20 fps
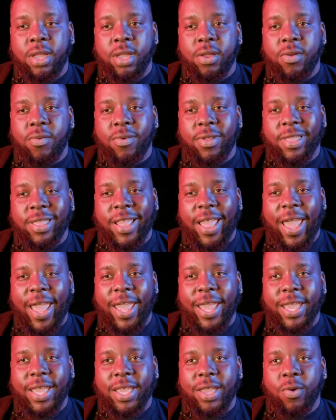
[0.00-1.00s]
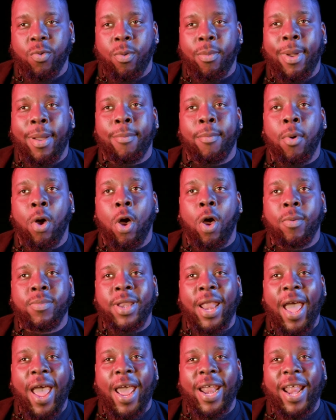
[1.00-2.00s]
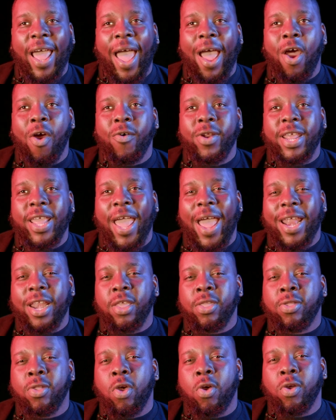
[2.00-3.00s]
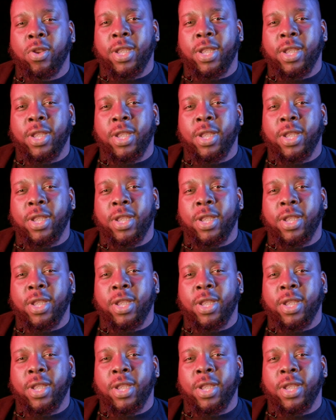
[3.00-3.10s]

was like when my mom died, I already had the song